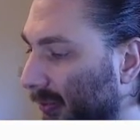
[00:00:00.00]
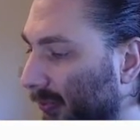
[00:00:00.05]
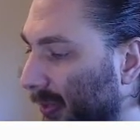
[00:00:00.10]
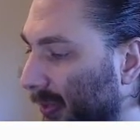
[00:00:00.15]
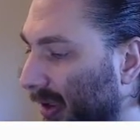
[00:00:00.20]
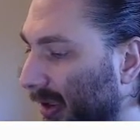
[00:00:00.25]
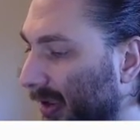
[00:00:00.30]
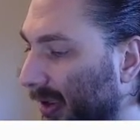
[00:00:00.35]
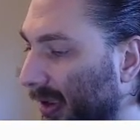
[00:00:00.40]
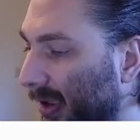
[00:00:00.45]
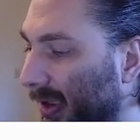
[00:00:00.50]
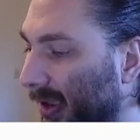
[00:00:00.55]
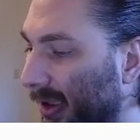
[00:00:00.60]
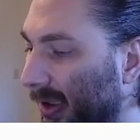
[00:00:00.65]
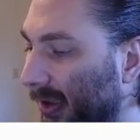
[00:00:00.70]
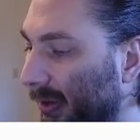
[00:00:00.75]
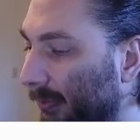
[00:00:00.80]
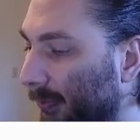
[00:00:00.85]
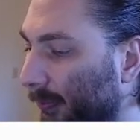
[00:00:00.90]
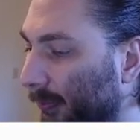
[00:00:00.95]

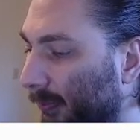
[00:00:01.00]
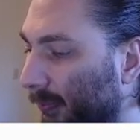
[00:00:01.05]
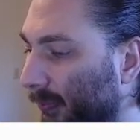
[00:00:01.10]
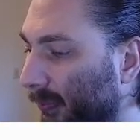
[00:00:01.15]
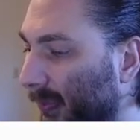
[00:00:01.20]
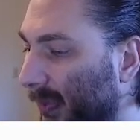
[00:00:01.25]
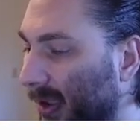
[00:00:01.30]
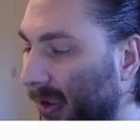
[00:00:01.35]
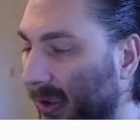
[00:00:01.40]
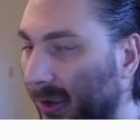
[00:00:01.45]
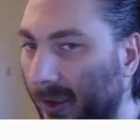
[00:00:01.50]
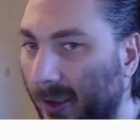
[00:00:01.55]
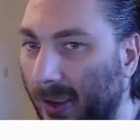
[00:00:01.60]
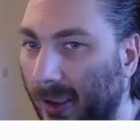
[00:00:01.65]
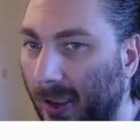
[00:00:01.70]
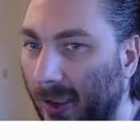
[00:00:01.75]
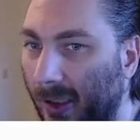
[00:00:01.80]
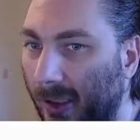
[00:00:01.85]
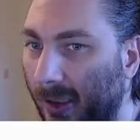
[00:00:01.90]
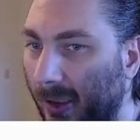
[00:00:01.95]
pygame
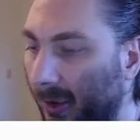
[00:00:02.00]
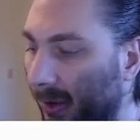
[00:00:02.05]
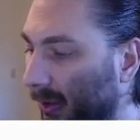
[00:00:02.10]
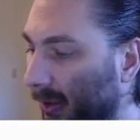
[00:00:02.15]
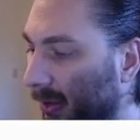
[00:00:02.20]
k